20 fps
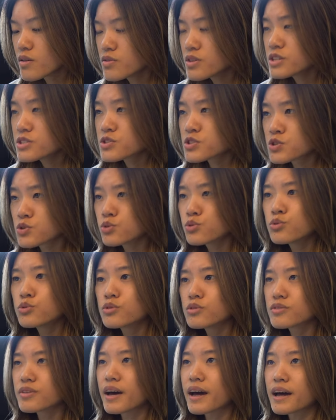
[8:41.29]
this
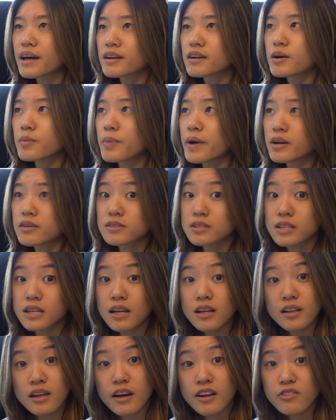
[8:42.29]
tool that apparently
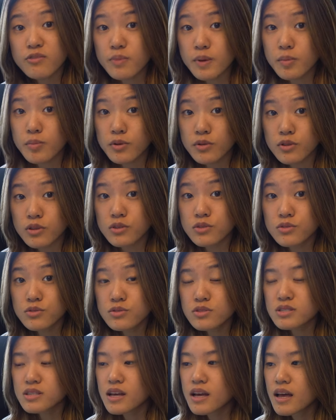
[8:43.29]
a lot of people
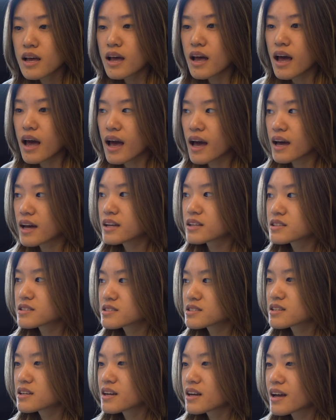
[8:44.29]
use and
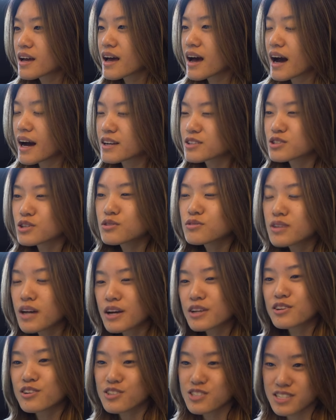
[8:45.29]
I don't
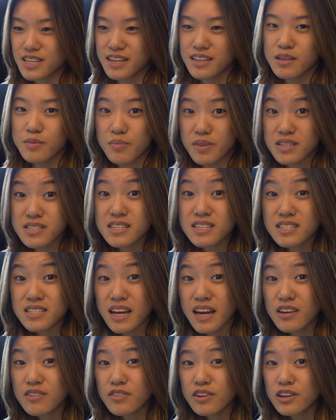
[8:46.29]
understand the business
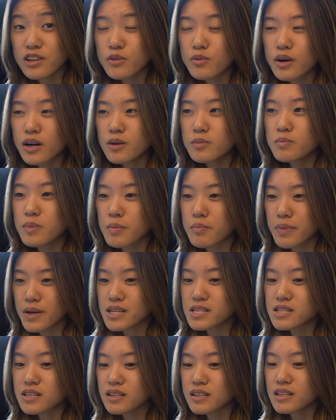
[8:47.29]
side very well, but
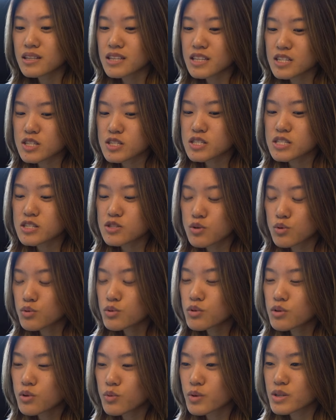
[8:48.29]
basically this
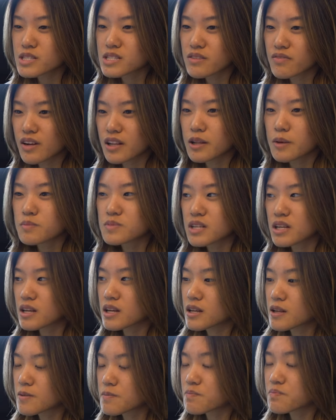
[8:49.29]
tool was developed
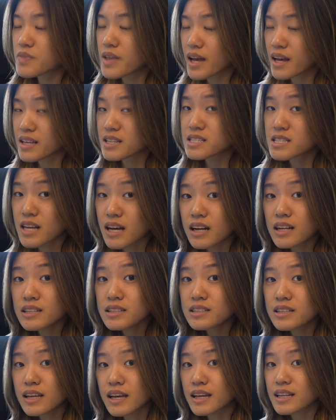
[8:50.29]
in
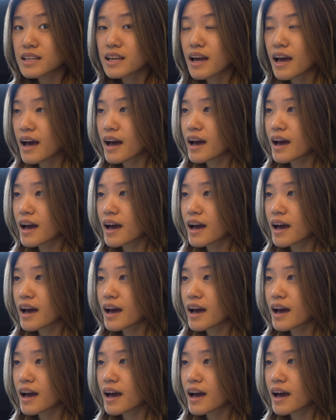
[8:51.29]
Excel and